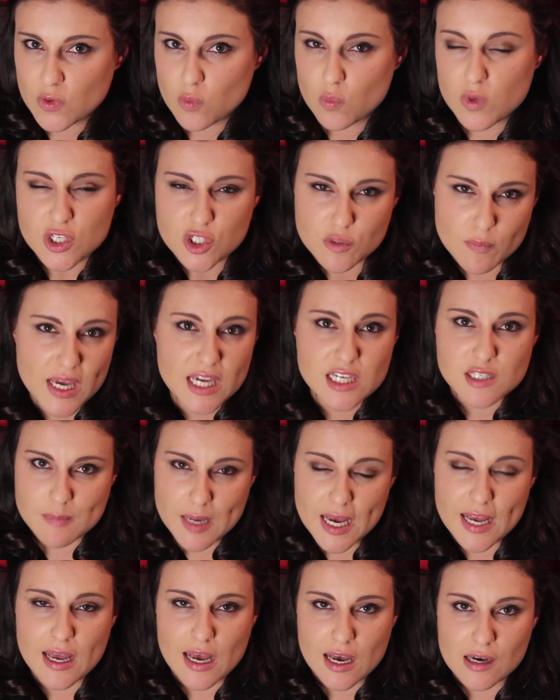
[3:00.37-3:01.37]
which makes
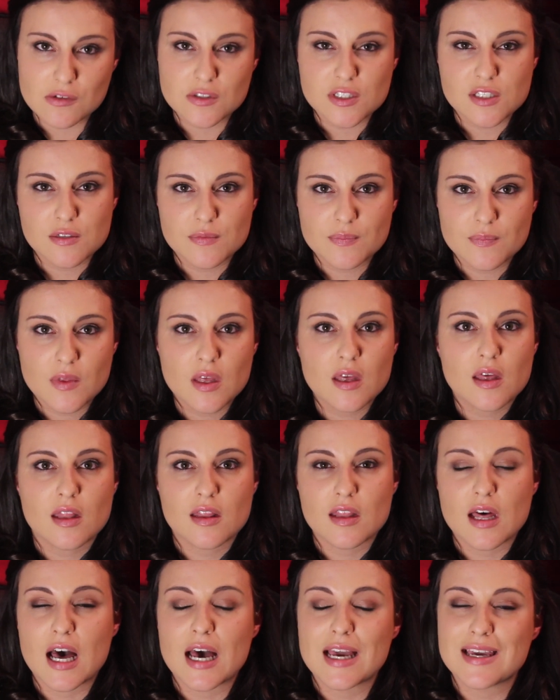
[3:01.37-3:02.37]
my house
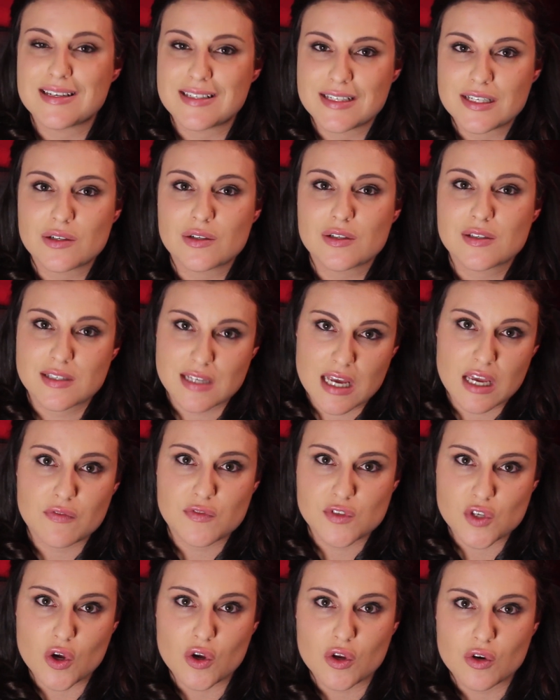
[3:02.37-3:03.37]
the ideal
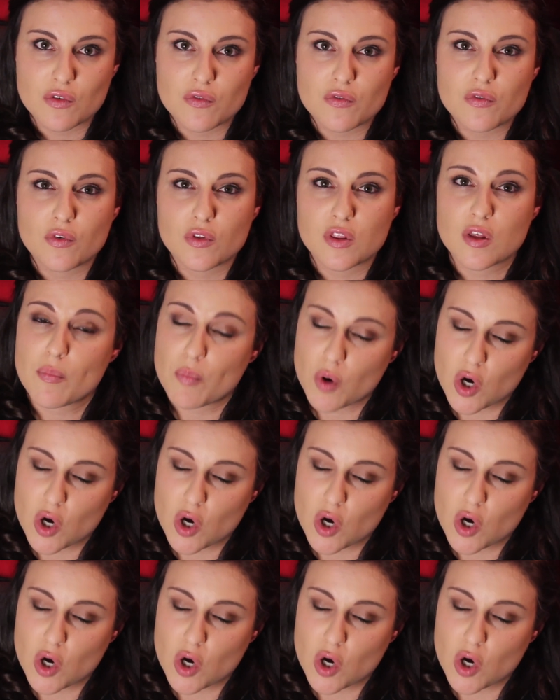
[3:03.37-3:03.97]
safe zone for the